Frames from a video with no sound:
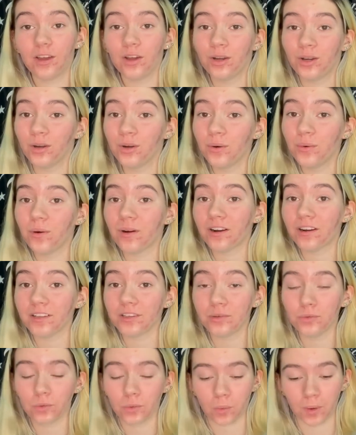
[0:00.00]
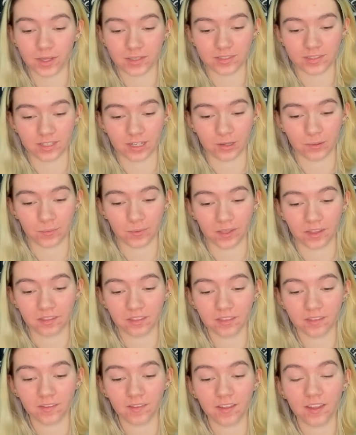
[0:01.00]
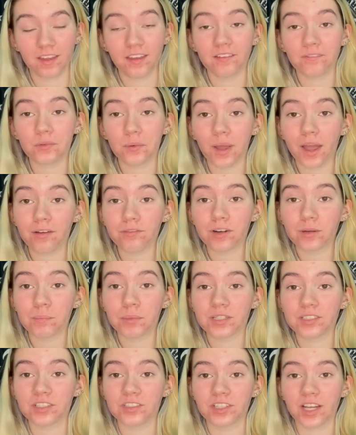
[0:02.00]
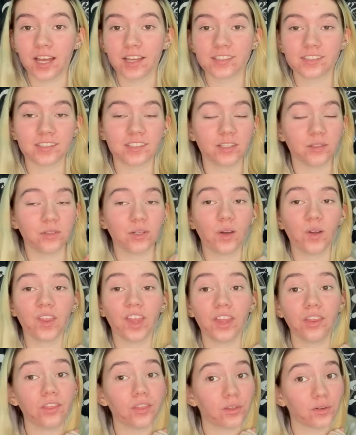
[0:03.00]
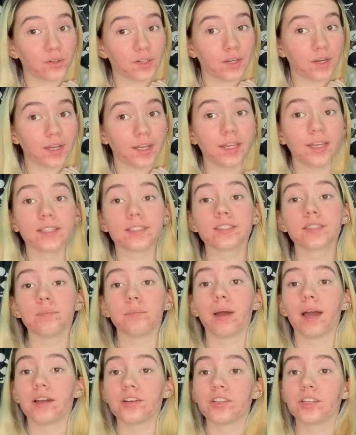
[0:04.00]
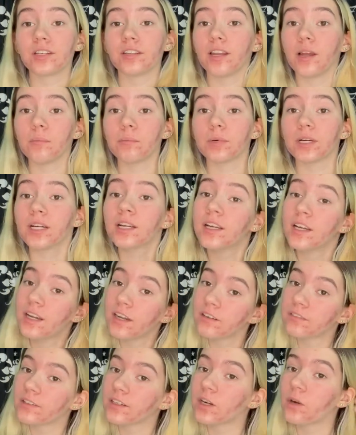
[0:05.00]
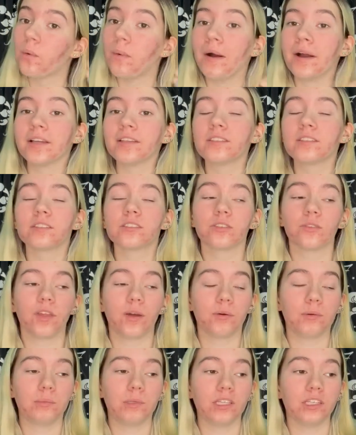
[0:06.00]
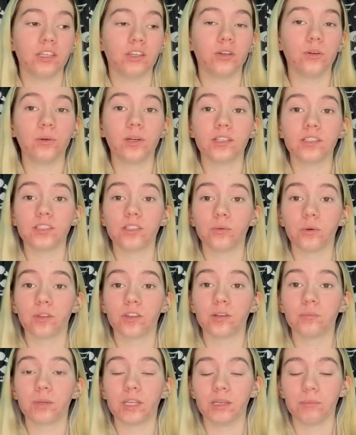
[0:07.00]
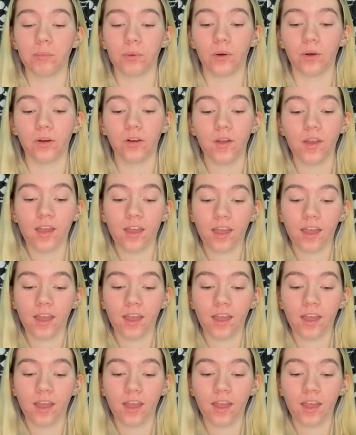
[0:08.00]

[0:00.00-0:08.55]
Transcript: Who are you questing with? If you have read Percy Jackson, you know that 3 is the magic number for quests, so that would be you and 2 other people.